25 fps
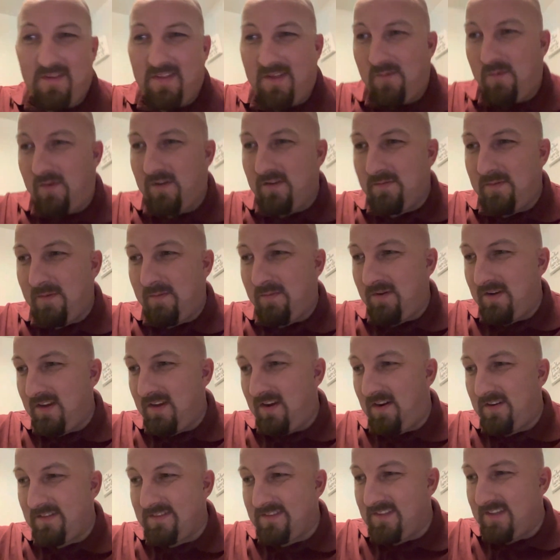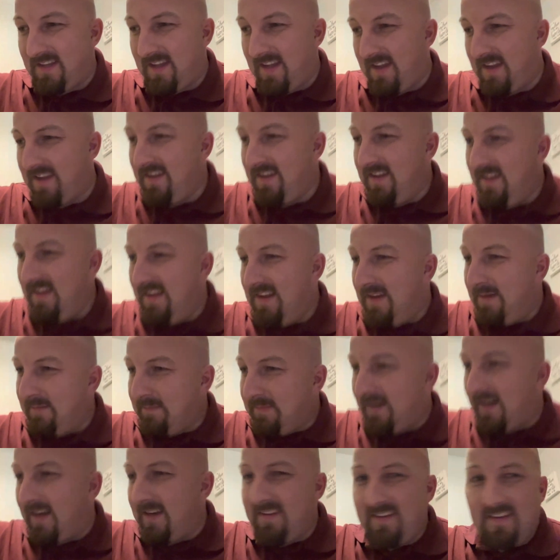They worked me pretty hard today.
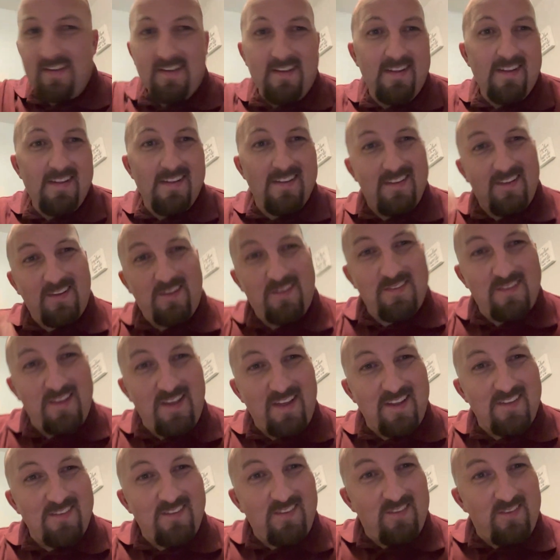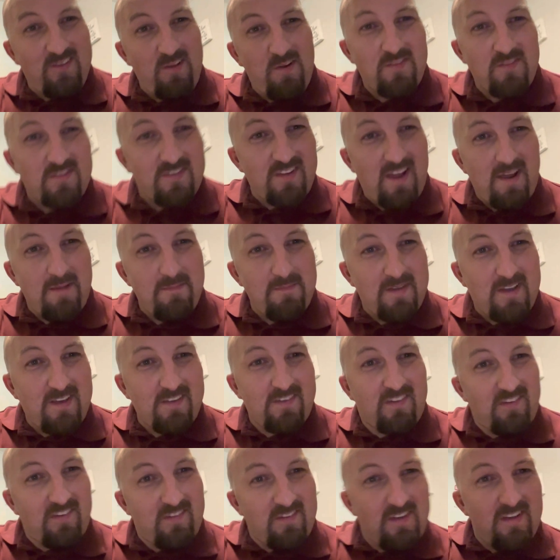But the good thing is it's overtime
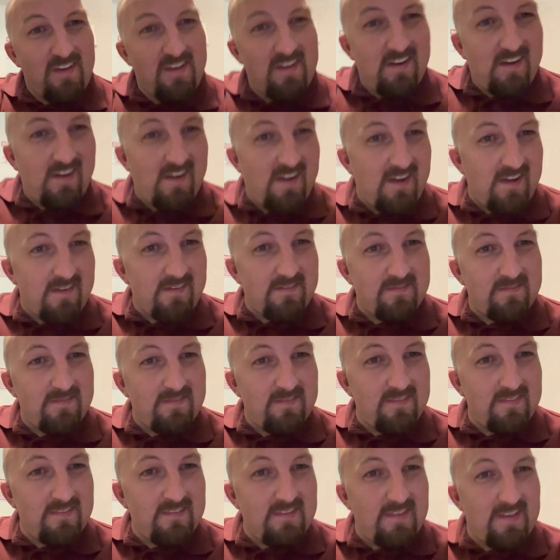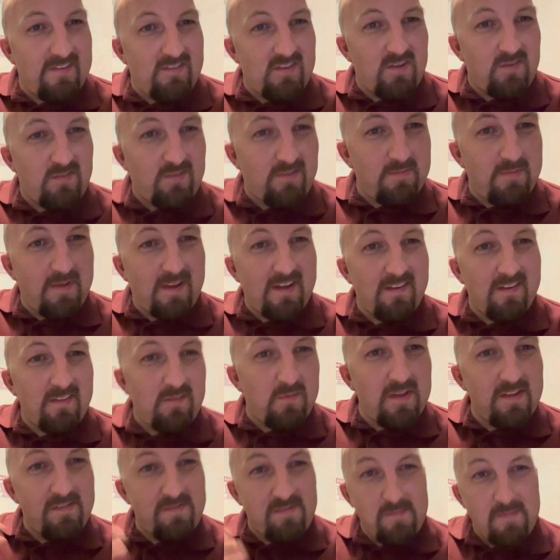because um, even though it's the beginning of the
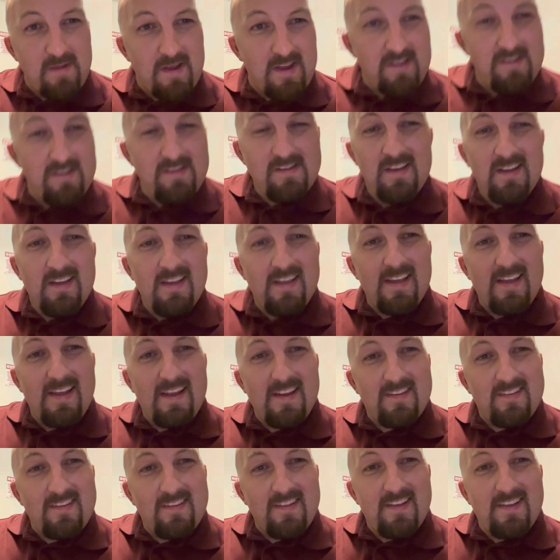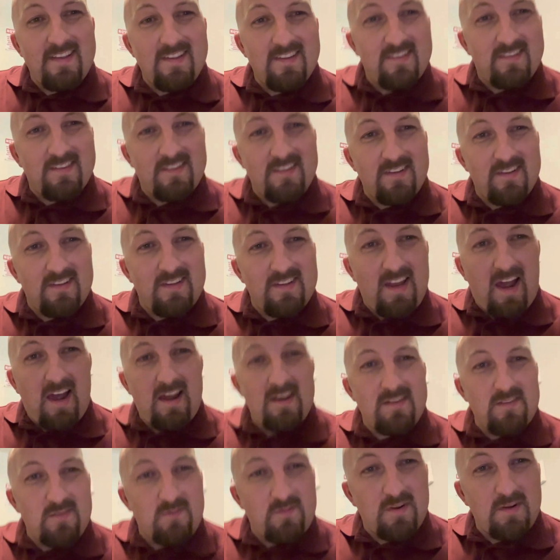week for me, it is
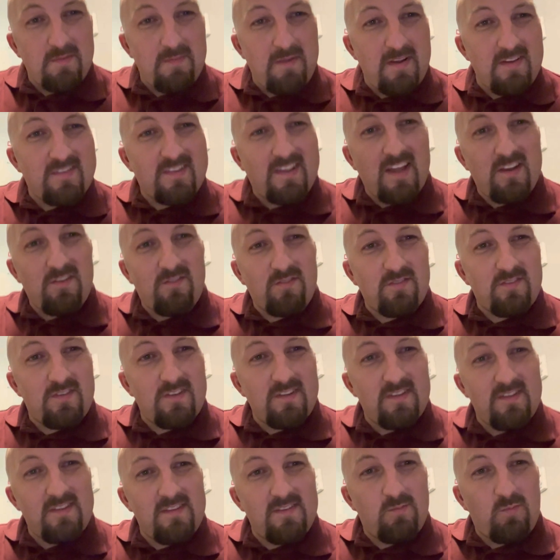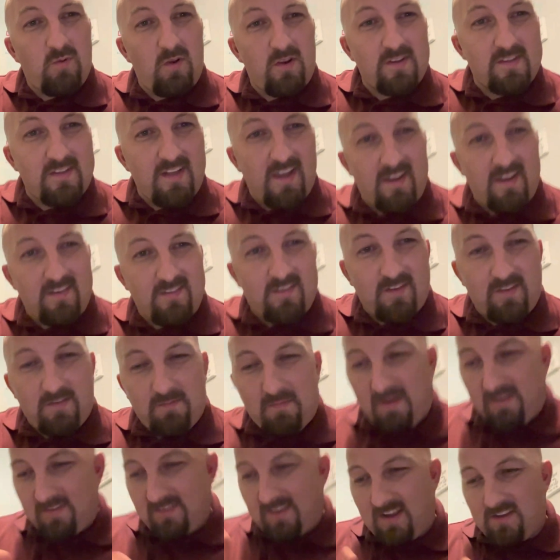not one of my scheduled work days because
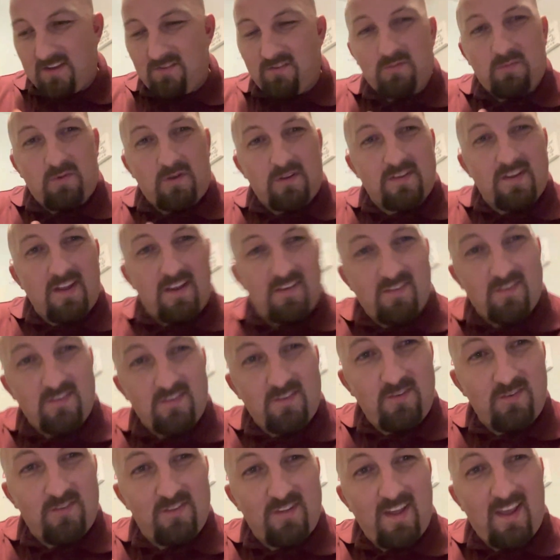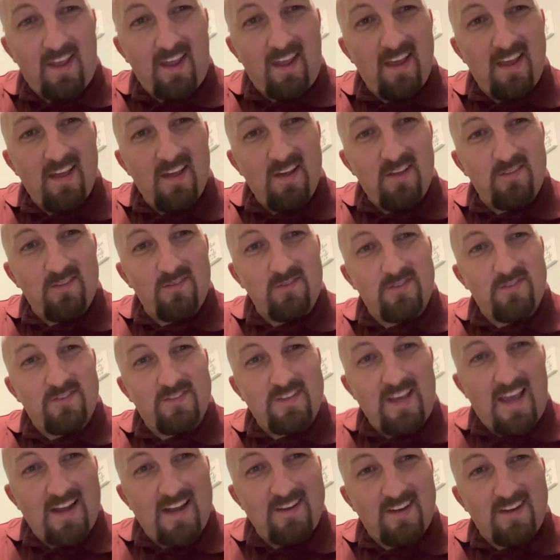my scheduled work days are Tuesday through
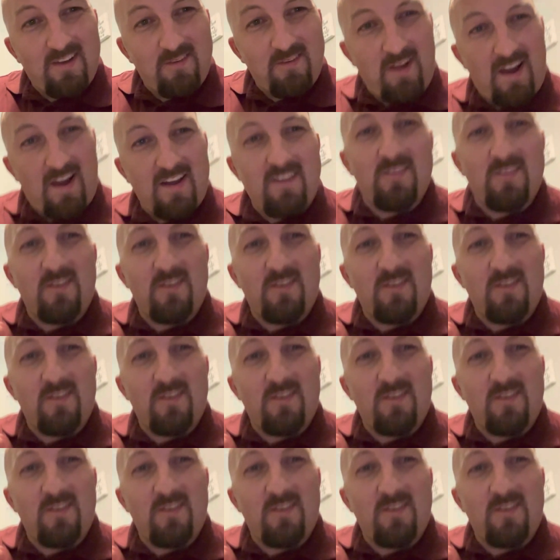Saturday, right?